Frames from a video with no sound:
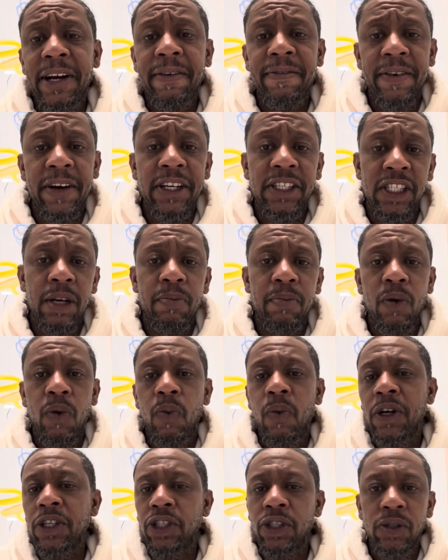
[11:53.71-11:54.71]
very simple
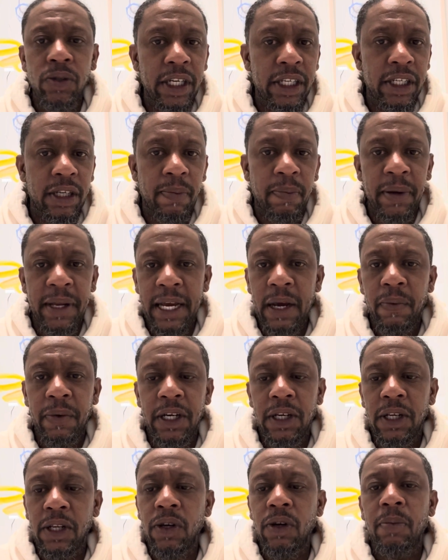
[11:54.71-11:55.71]
once you get to playing with
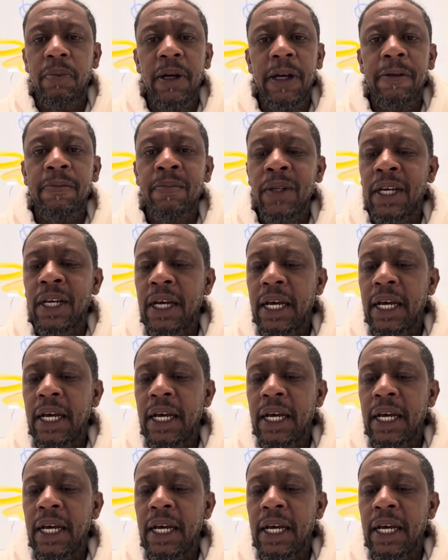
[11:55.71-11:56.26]
it a little bit.